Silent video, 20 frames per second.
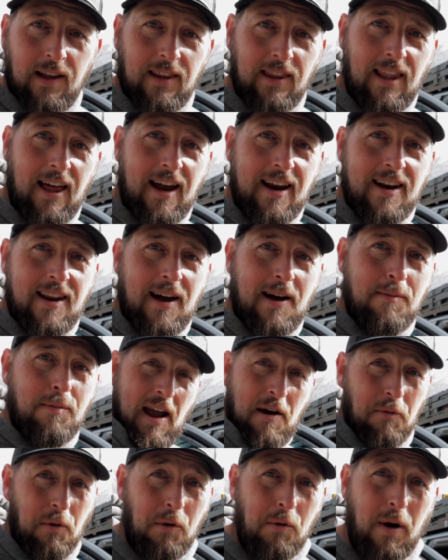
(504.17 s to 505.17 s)
lined up,
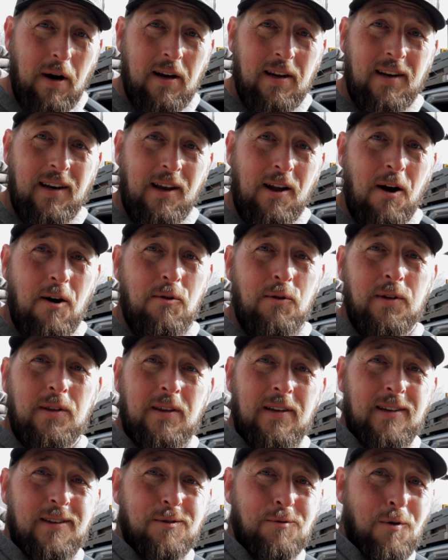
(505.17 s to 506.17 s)
and we're ready to go with
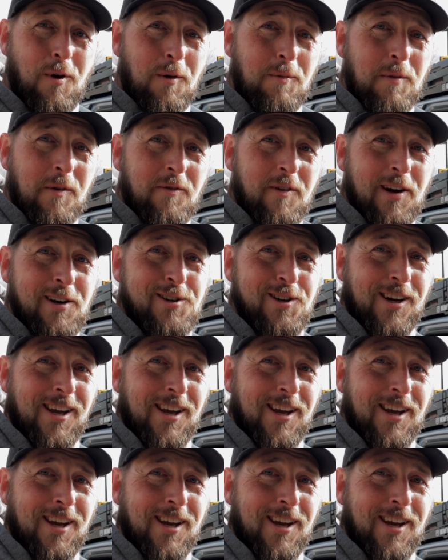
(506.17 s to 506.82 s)
these Rome Adventure